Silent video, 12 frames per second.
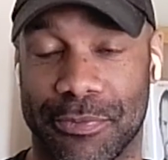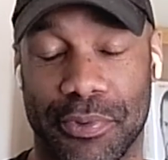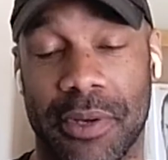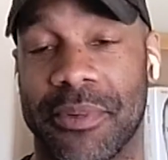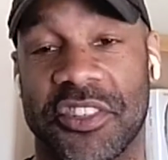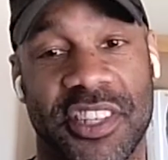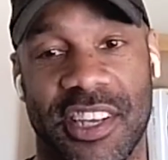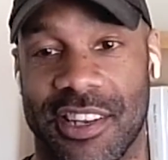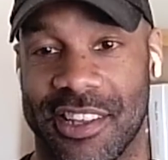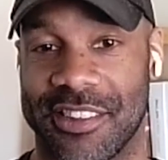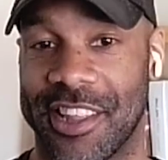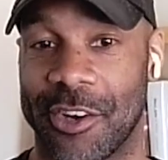pretty much
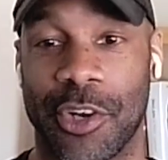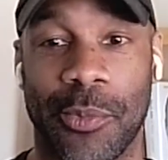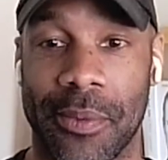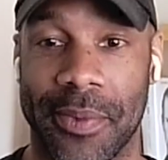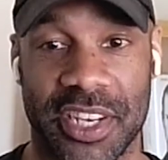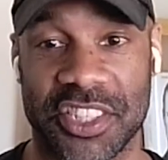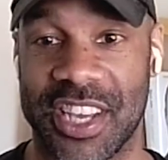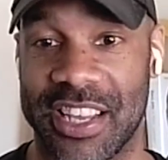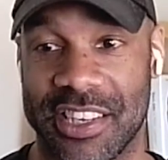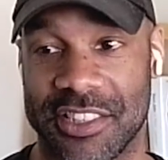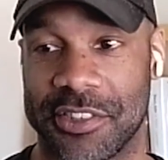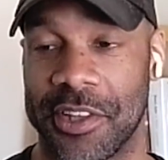daily. They don't know what ManyChat
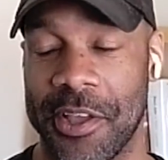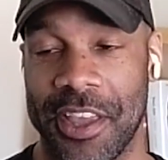is.